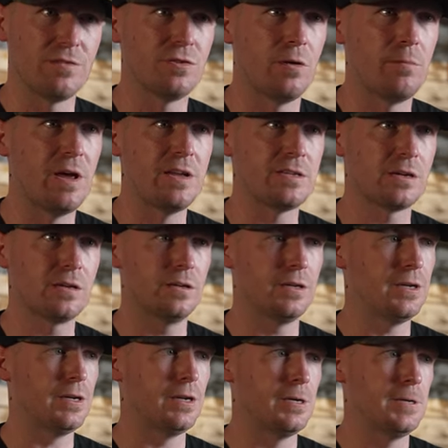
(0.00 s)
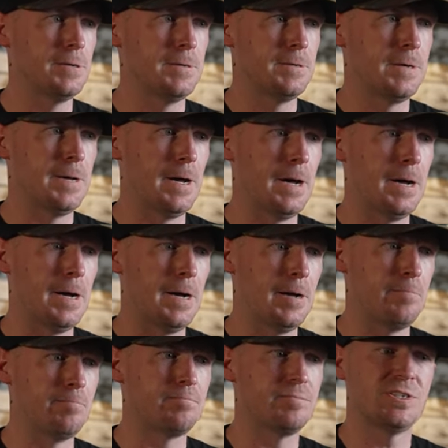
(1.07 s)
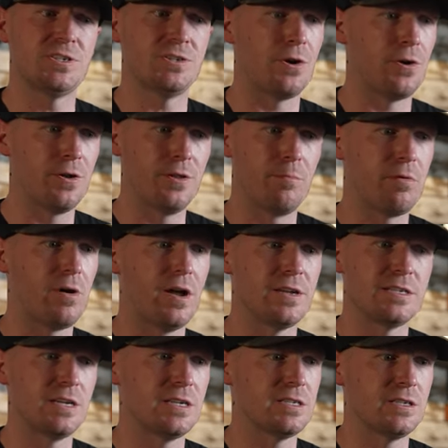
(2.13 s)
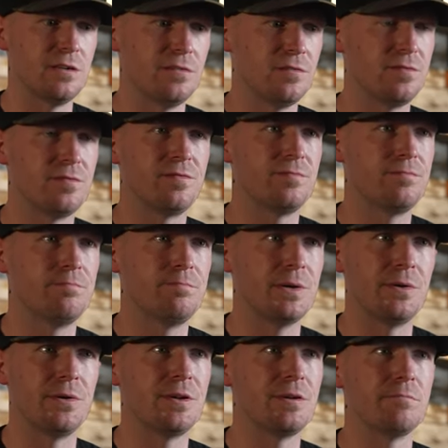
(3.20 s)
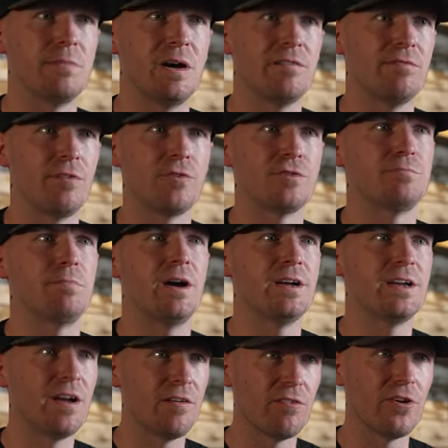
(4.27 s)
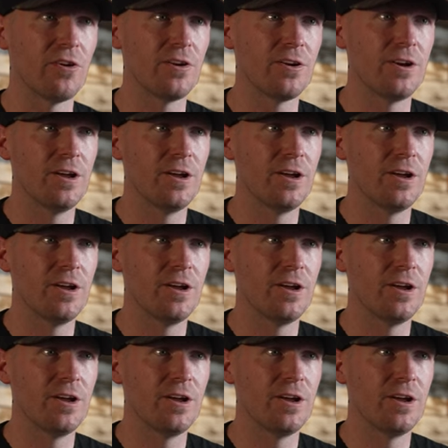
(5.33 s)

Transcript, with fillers: So I basically started the process of building my first bike ever,